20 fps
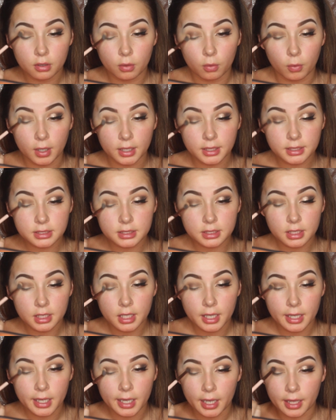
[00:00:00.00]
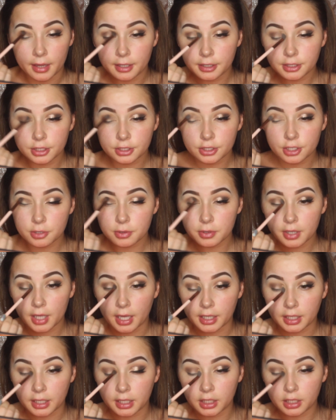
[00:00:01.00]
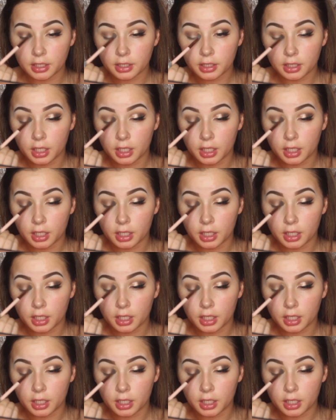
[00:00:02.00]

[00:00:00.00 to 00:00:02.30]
And this is just with any